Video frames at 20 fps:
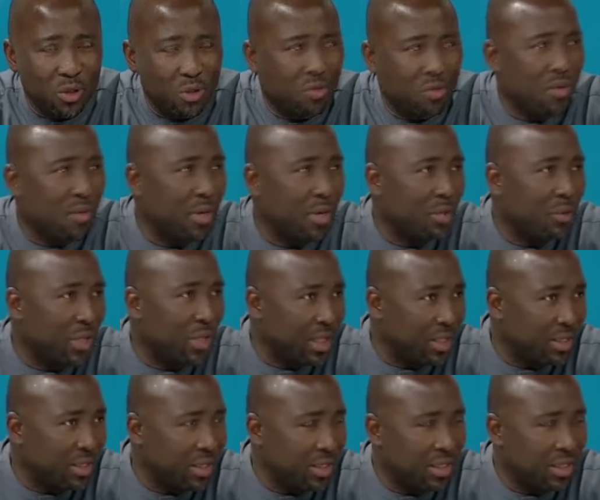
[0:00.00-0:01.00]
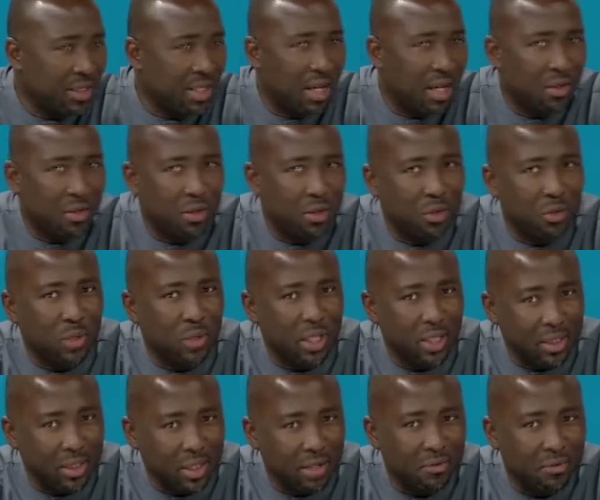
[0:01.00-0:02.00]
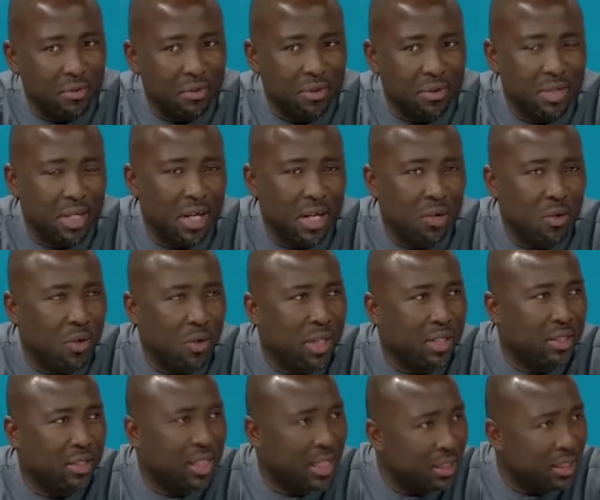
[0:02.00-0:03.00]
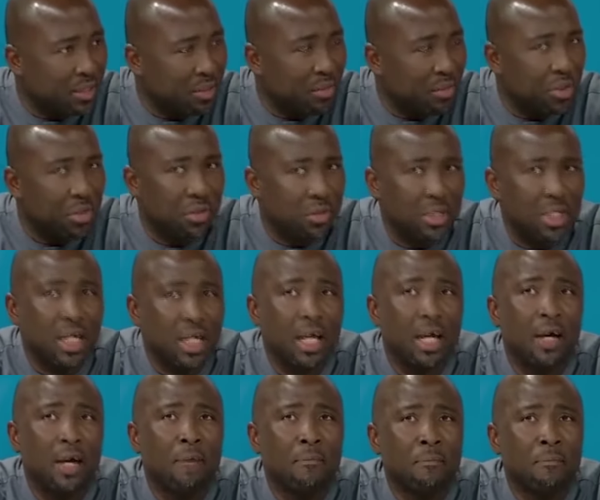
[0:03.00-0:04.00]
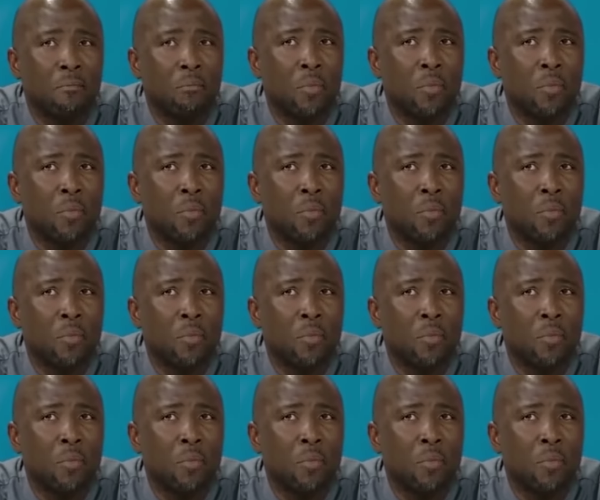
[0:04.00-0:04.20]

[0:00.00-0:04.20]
on November 26th, and on the 27th, ECOWAS sent a mission here.